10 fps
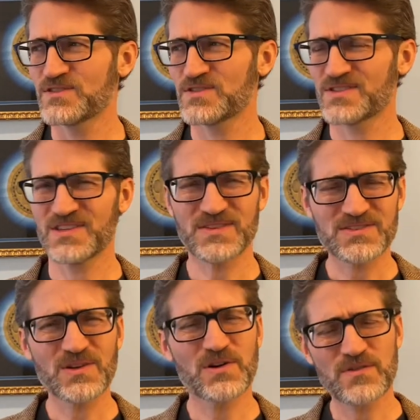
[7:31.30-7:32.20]
just
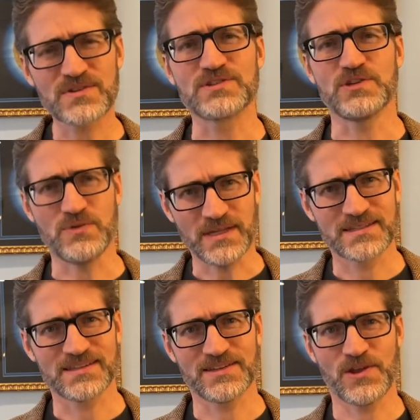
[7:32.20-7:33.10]
don't overdo
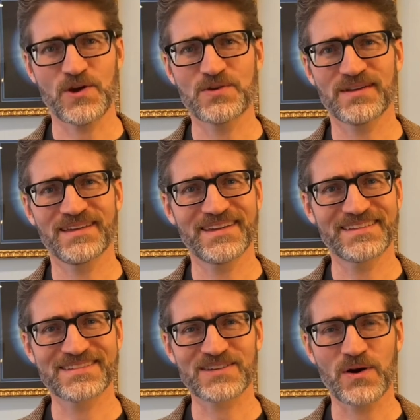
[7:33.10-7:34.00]
it,
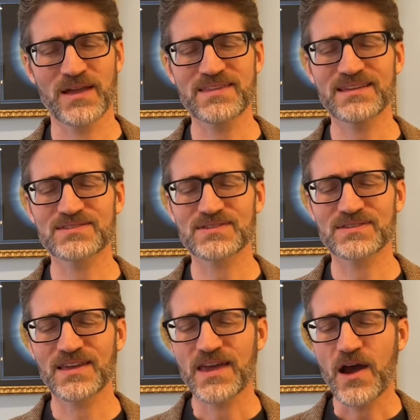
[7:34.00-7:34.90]
And so I think it's
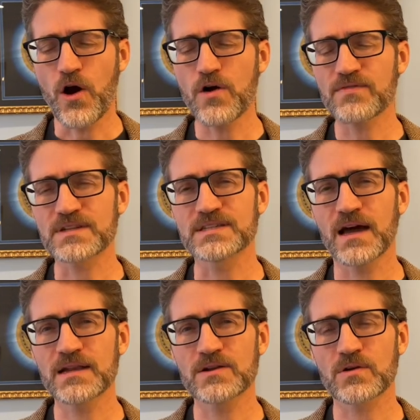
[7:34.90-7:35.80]
just
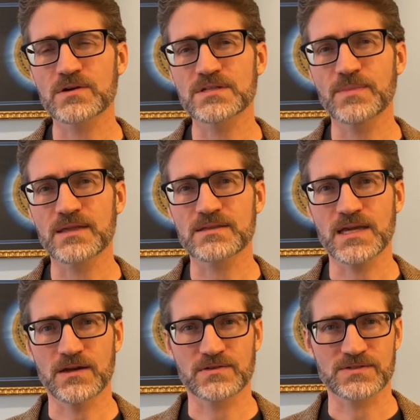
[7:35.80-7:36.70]
overdone in order to make a
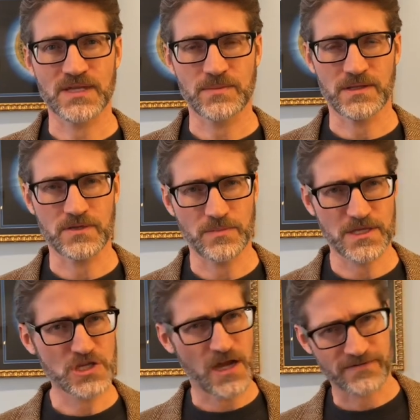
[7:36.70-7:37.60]
character seem a little
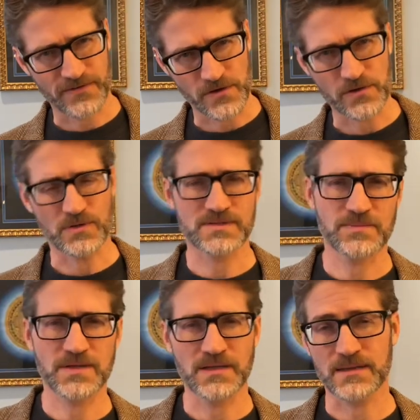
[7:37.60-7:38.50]
bit tougher or
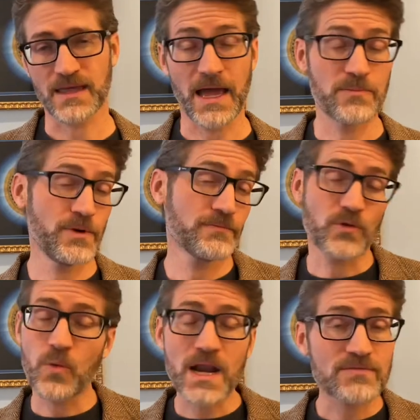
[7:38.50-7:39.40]
something like that. But for
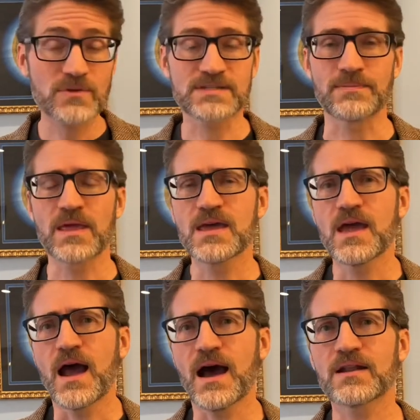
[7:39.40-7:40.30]
whatever reason,
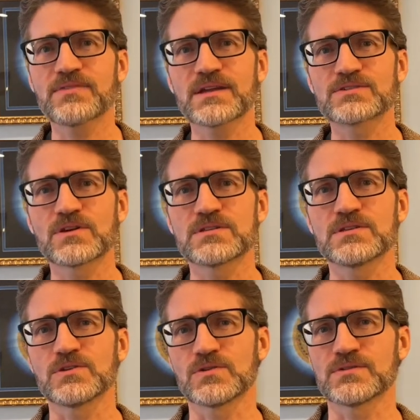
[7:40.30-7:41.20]
I don't think it's good
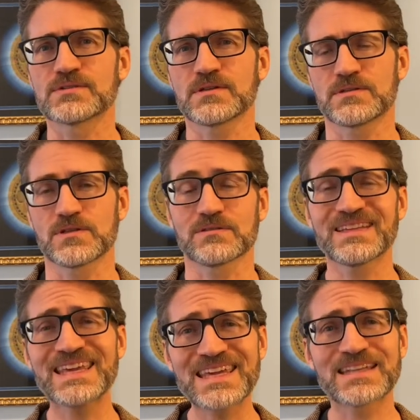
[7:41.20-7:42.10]
to
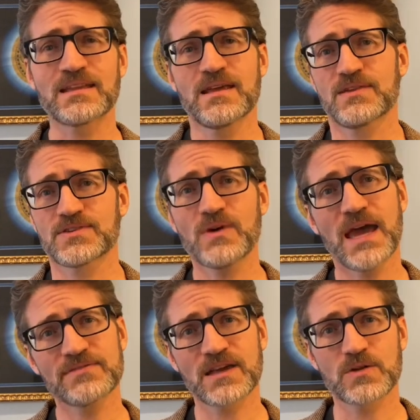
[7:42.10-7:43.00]
lean so
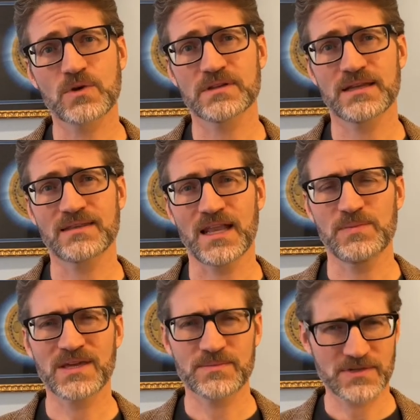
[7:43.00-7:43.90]
heavily on a word like that. It
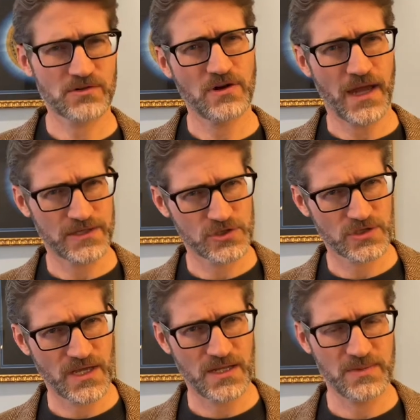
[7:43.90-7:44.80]
becomes a crutch,
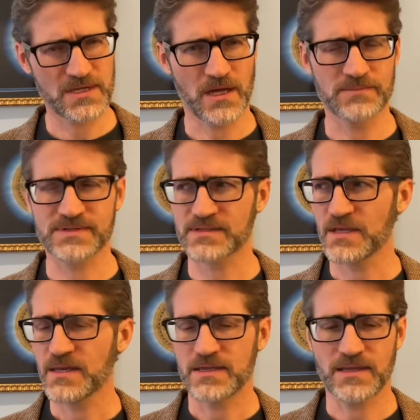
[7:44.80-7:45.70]
and it becomes
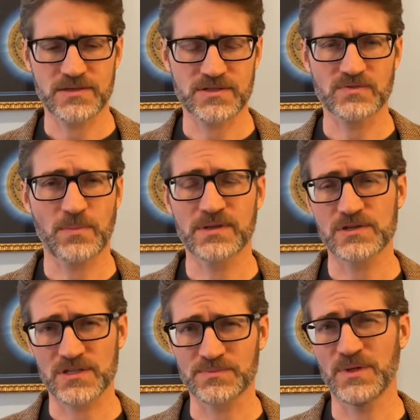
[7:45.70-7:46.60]
not just
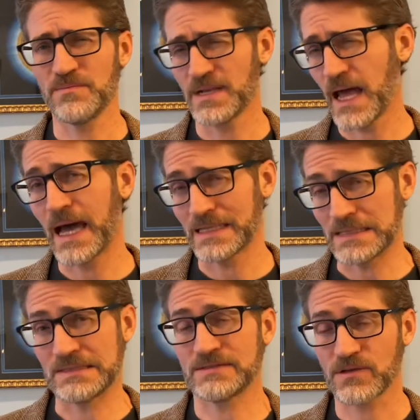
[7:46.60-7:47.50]
repetitious, but
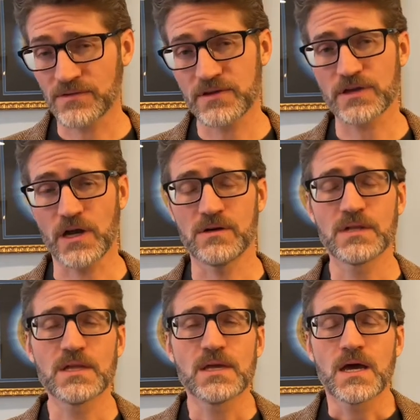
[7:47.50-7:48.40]
monotonous. So there you go.
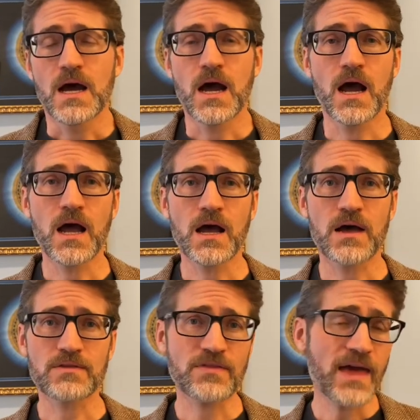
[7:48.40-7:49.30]

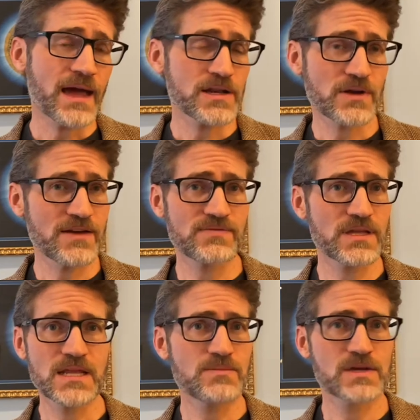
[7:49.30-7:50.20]
Other than that, I don't have
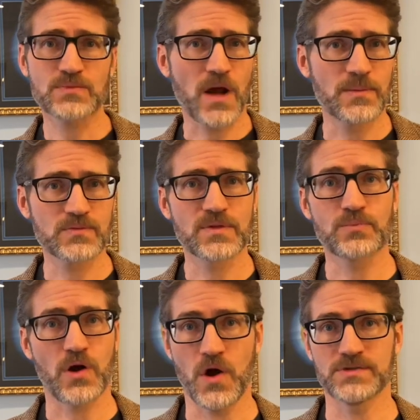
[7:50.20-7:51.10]
any major problems with the
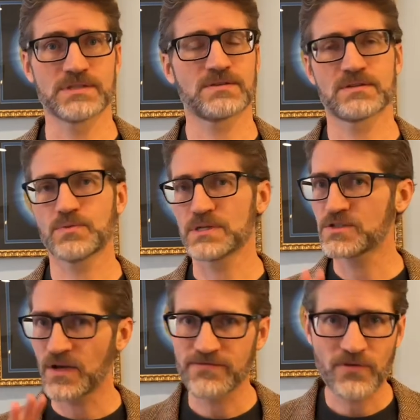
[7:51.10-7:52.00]
prose. It's pretty
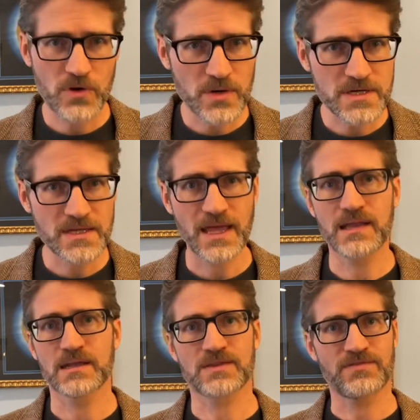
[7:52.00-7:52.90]
straightforward,
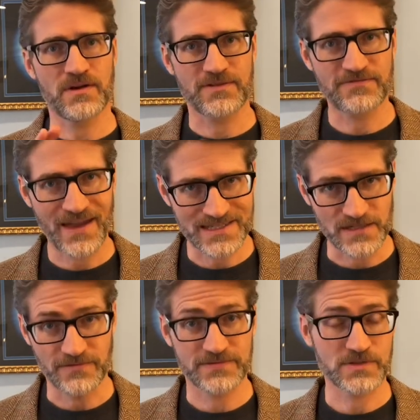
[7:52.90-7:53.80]
and it's very
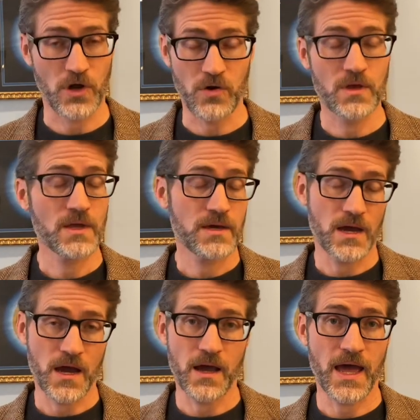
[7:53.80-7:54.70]
effective. So
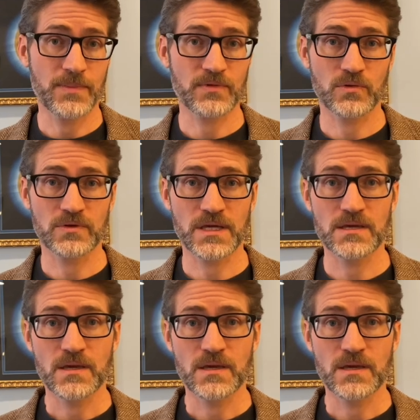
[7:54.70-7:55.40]
absolutely